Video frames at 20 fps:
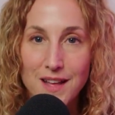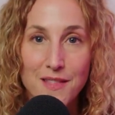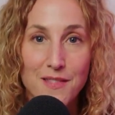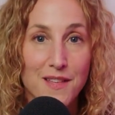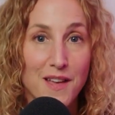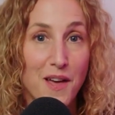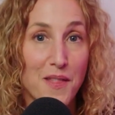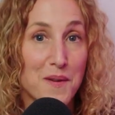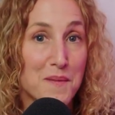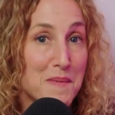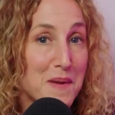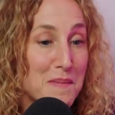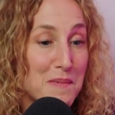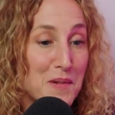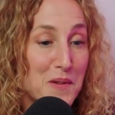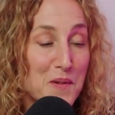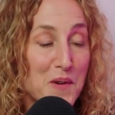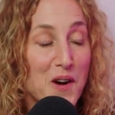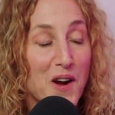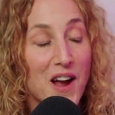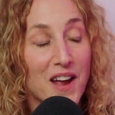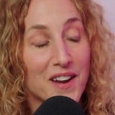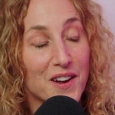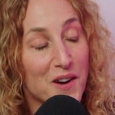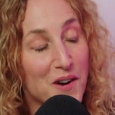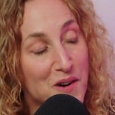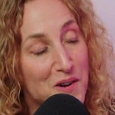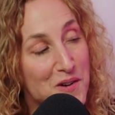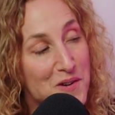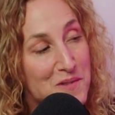The other people who are at
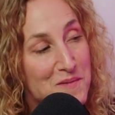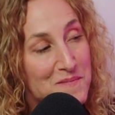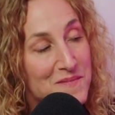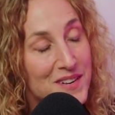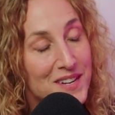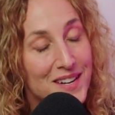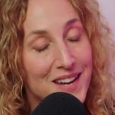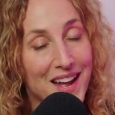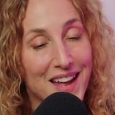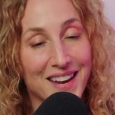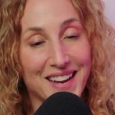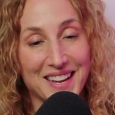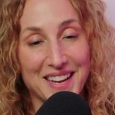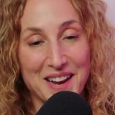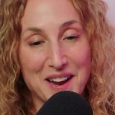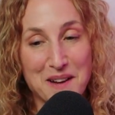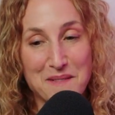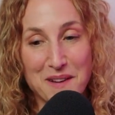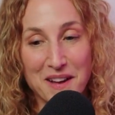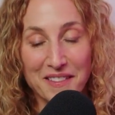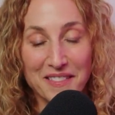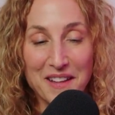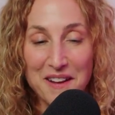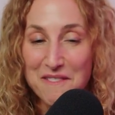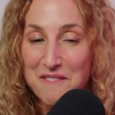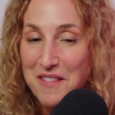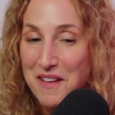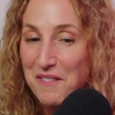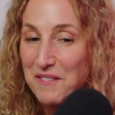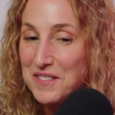home, and I care about and
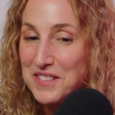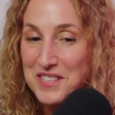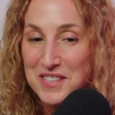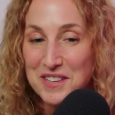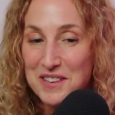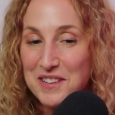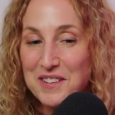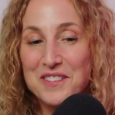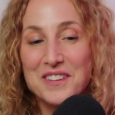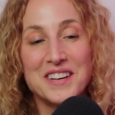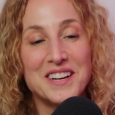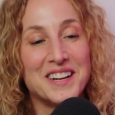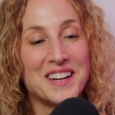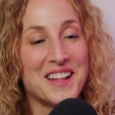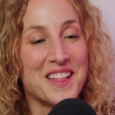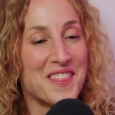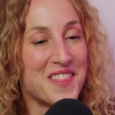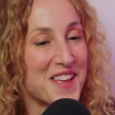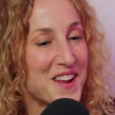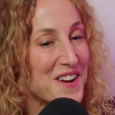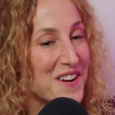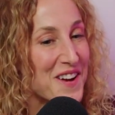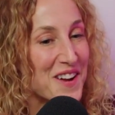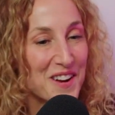love them too, they're at